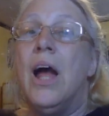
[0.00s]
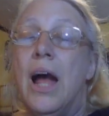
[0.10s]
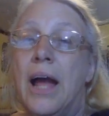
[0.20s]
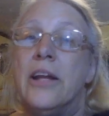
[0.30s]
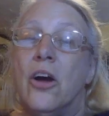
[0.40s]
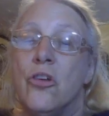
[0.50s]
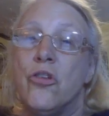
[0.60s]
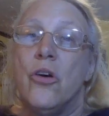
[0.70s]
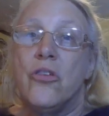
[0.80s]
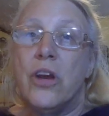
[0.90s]
And
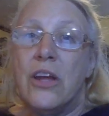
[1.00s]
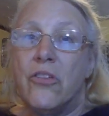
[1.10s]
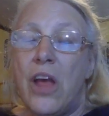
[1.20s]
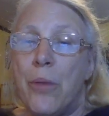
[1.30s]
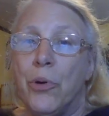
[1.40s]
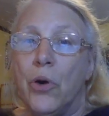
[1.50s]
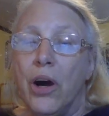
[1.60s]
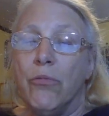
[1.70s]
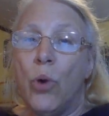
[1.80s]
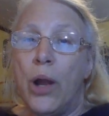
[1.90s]
also as an example
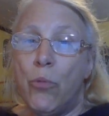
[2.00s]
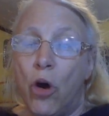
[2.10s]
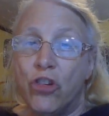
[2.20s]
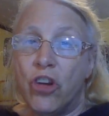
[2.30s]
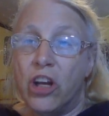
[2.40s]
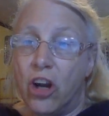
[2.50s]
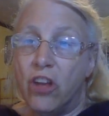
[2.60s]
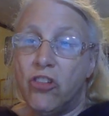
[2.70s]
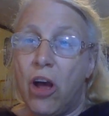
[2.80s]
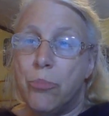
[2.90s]
of whitewashing an
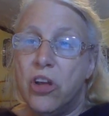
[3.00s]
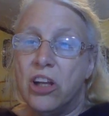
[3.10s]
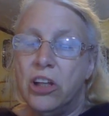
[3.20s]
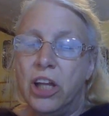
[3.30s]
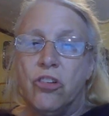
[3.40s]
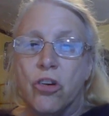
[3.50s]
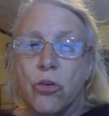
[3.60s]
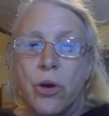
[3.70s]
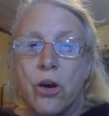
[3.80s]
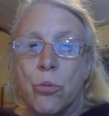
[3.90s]
autopsy, I'll link to
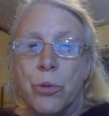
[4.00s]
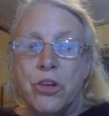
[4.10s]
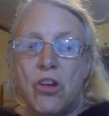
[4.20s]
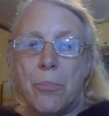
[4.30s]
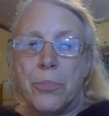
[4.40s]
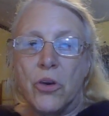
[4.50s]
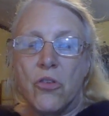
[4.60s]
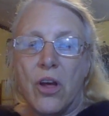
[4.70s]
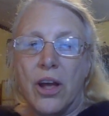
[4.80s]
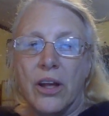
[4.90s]
Creer when Shepard's
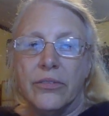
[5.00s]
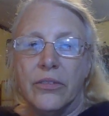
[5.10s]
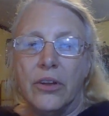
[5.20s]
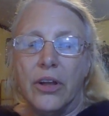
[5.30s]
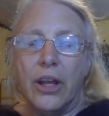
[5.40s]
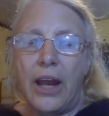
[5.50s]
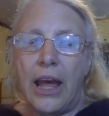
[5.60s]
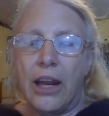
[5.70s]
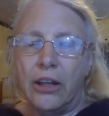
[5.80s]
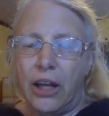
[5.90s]

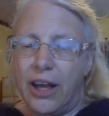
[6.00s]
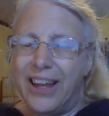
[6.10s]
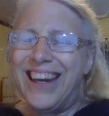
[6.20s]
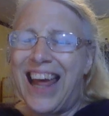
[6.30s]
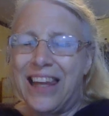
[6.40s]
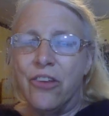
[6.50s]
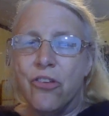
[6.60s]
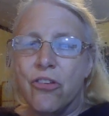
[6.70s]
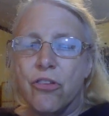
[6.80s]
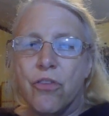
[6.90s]
an
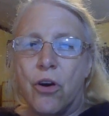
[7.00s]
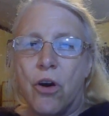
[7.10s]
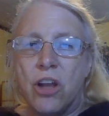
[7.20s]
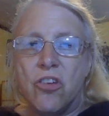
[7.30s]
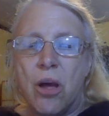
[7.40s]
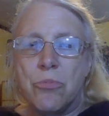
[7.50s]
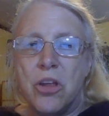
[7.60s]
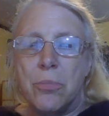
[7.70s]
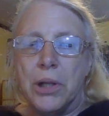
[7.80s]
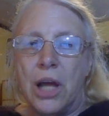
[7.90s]
analysis of her
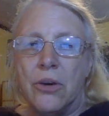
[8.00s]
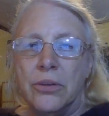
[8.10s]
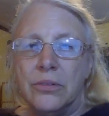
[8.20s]
autopsy below.